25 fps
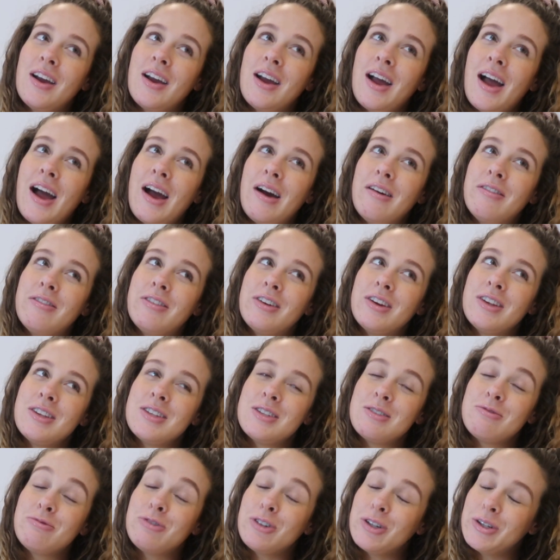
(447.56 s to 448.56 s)
have
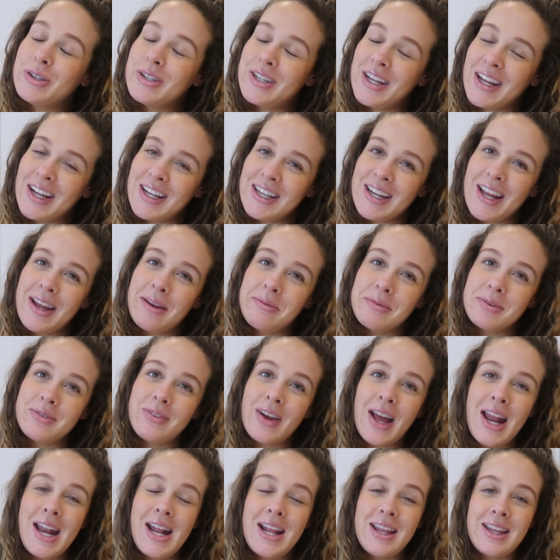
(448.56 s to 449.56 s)
rude nicknames
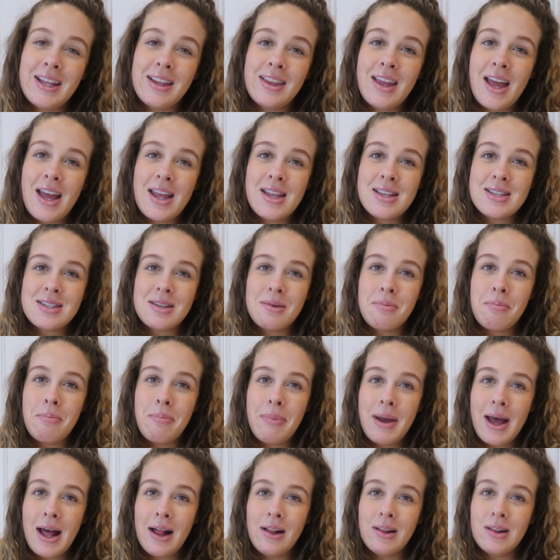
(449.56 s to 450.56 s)
for anything that ends in
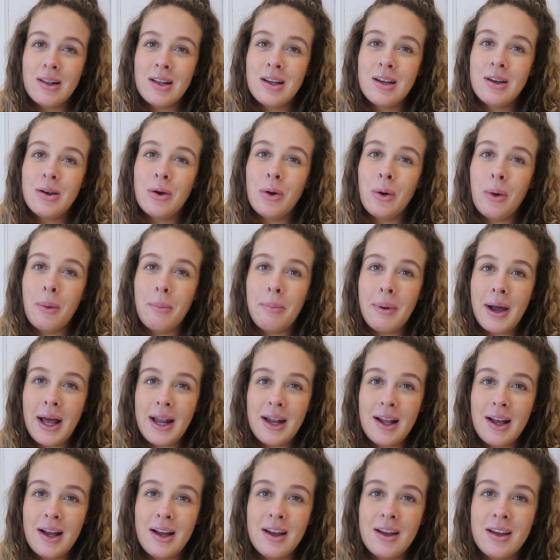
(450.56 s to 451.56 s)
Belle or
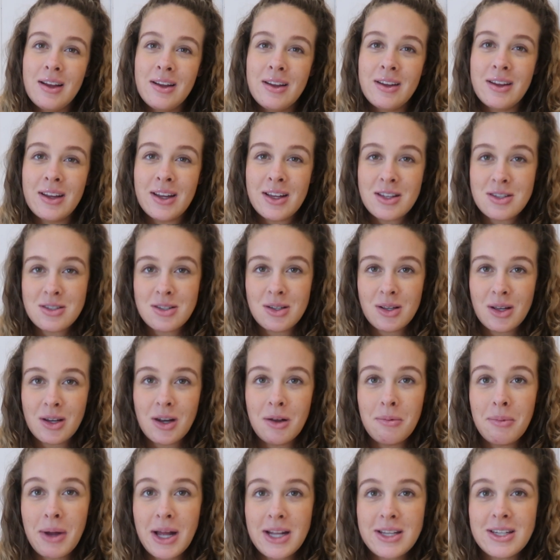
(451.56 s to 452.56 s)
Bella, as you can
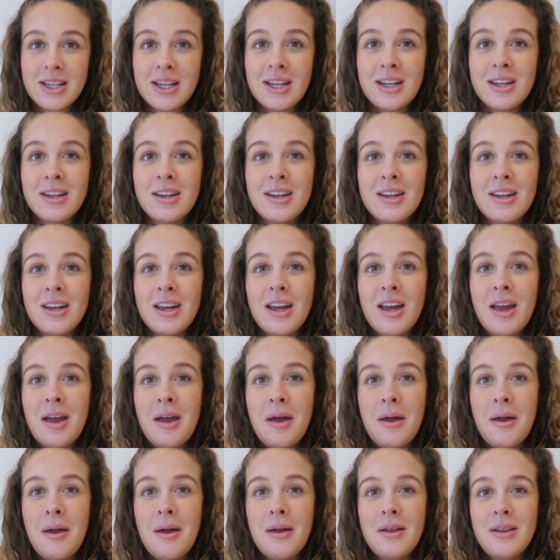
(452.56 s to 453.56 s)
imagine.
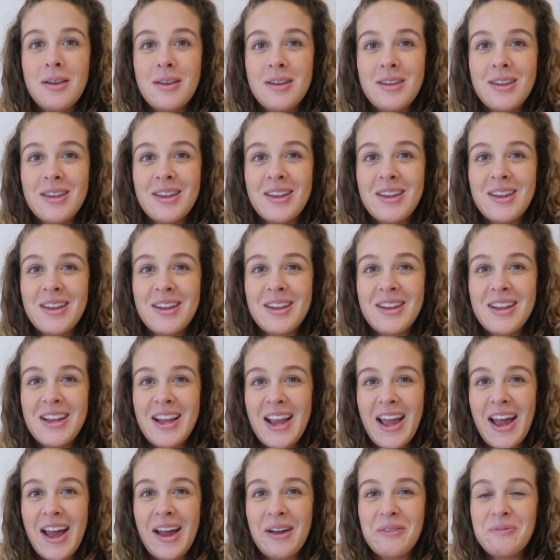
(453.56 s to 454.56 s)

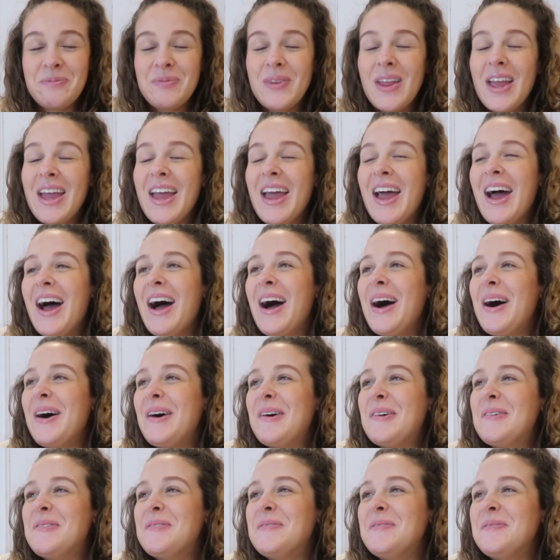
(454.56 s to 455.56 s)
Yeah,
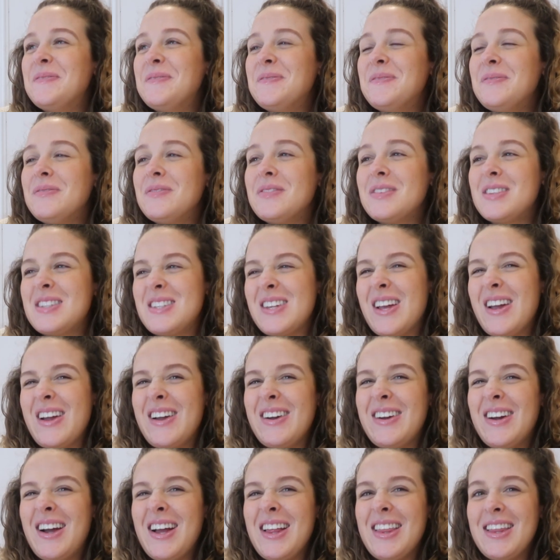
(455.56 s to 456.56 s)
so
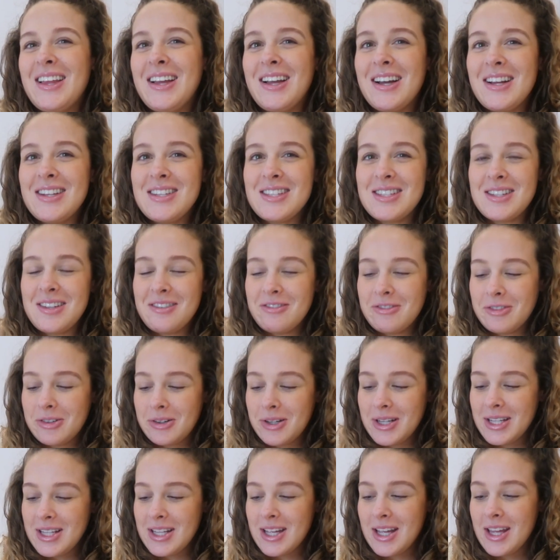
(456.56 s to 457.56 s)
I think I just
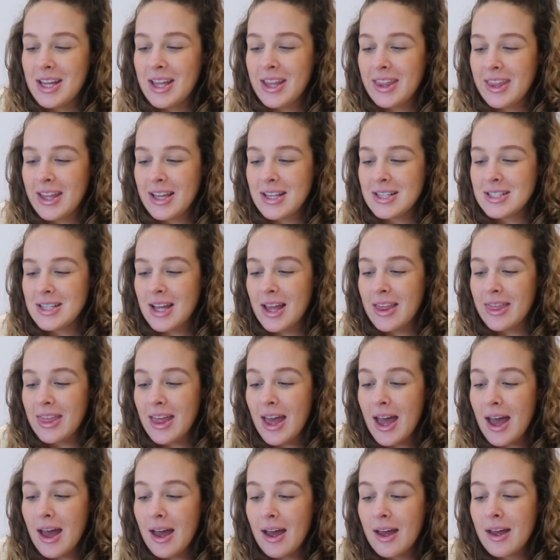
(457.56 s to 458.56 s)
avoid things like
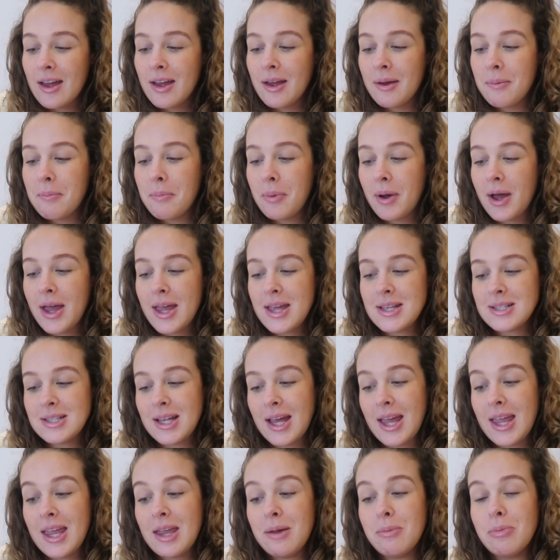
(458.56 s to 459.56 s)
that. But it's
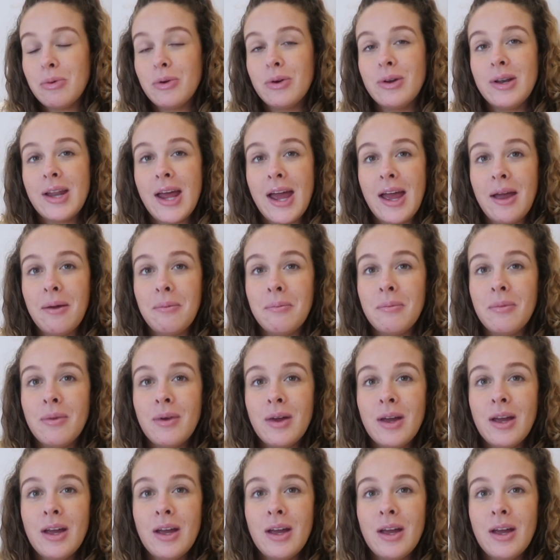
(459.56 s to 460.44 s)
a Hebrew name